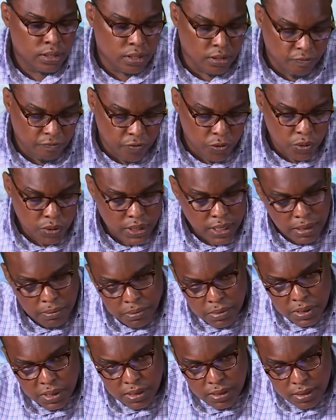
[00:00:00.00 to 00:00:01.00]
it a few
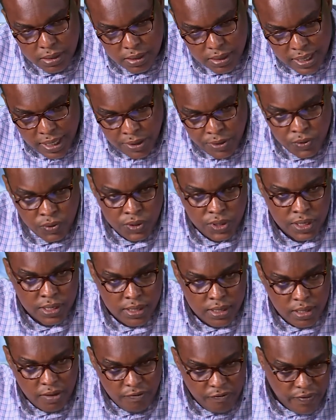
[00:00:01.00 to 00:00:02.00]
times. Can you
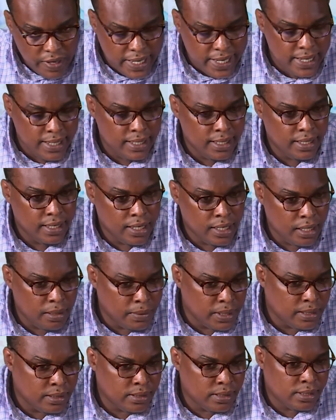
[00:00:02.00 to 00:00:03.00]
just define in
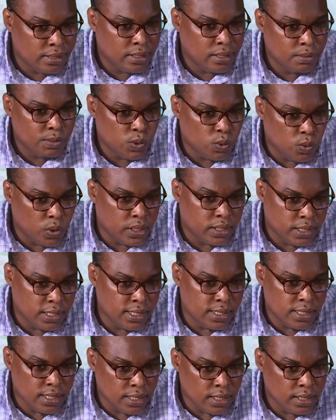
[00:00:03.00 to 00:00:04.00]
layman's terms what
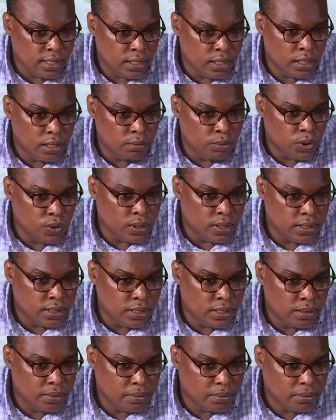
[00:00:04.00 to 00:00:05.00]
is herd
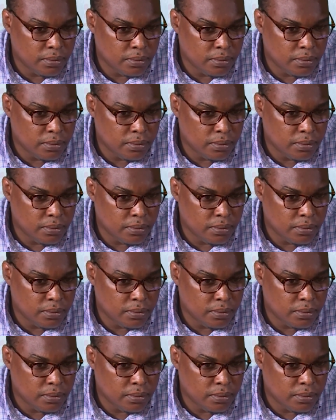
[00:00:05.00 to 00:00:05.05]
immunity?